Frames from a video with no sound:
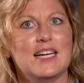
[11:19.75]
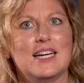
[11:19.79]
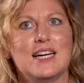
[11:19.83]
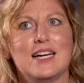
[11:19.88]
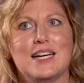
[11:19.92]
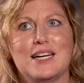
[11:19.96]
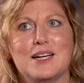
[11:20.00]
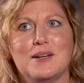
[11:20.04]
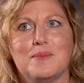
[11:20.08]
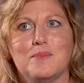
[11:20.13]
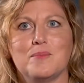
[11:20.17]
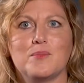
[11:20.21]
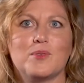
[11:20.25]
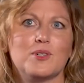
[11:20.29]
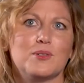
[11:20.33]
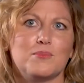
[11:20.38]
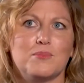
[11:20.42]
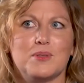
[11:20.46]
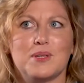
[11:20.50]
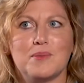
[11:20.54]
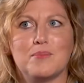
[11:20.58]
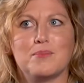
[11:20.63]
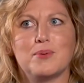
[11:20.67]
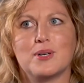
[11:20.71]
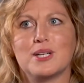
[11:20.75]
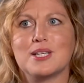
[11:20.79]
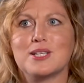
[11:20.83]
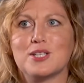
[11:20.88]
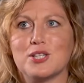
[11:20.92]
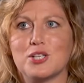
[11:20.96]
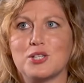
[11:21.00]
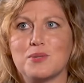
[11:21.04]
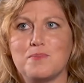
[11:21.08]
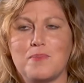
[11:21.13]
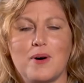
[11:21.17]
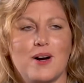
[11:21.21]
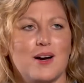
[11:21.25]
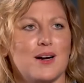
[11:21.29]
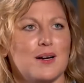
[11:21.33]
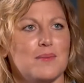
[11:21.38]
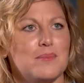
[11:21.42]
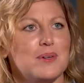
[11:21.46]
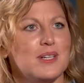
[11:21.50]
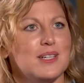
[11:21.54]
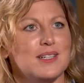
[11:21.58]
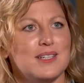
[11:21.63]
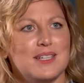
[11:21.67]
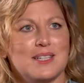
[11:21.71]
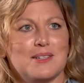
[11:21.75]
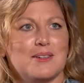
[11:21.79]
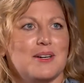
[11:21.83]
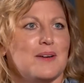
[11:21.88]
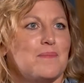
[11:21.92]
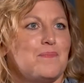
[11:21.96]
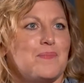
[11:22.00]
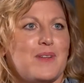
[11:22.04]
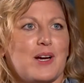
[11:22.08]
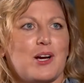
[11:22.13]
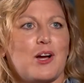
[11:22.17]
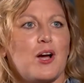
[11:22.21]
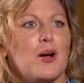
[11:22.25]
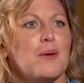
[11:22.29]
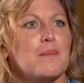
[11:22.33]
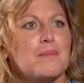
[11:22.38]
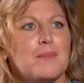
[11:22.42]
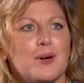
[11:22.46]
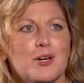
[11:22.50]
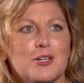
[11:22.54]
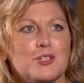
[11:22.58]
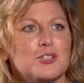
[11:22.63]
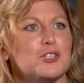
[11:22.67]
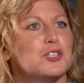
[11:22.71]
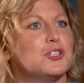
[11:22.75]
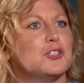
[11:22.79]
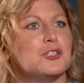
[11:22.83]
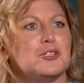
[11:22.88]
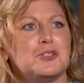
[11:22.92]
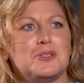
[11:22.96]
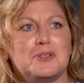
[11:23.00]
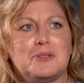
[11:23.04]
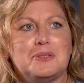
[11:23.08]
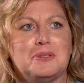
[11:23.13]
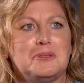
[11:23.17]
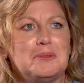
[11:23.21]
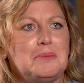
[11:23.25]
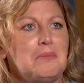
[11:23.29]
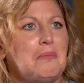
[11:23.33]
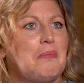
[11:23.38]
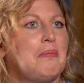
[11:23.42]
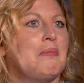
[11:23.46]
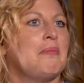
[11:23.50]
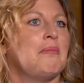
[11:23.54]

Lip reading: well, it'd be a British bar, but you know, a commercial,